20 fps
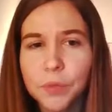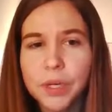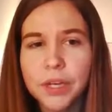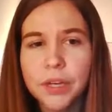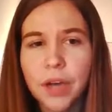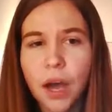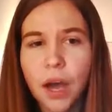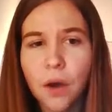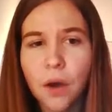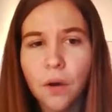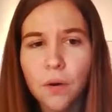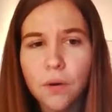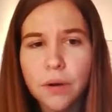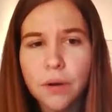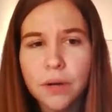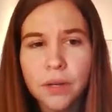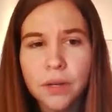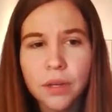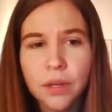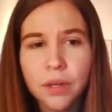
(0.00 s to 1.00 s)
we
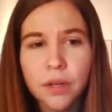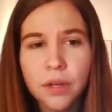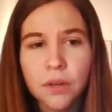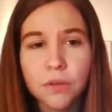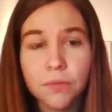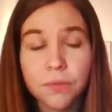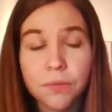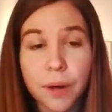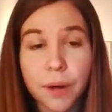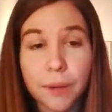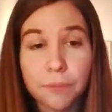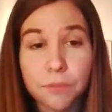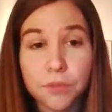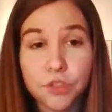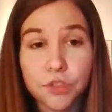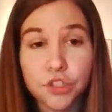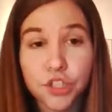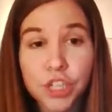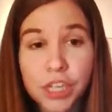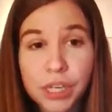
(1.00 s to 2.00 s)
go from
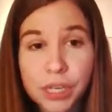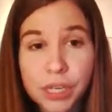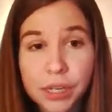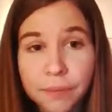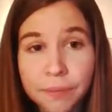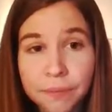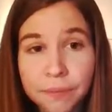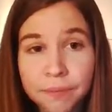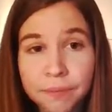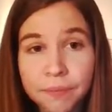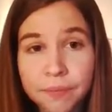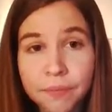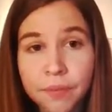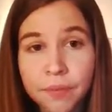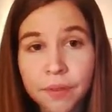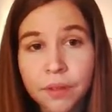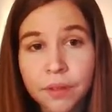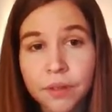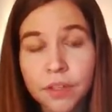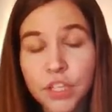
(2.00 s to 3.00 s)
G
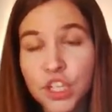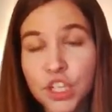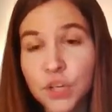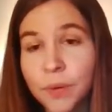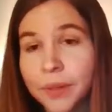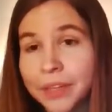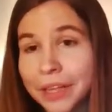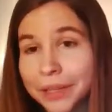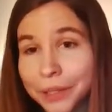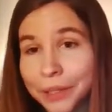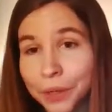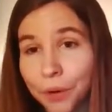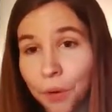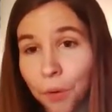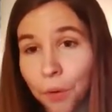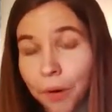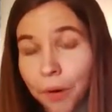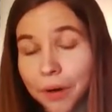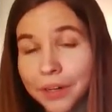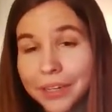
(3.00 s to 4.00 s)
to another
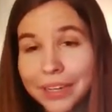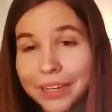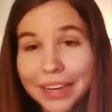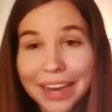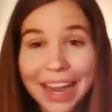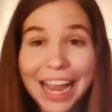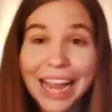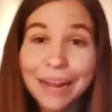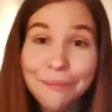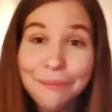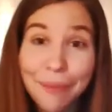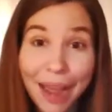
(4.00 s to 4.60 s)
chord and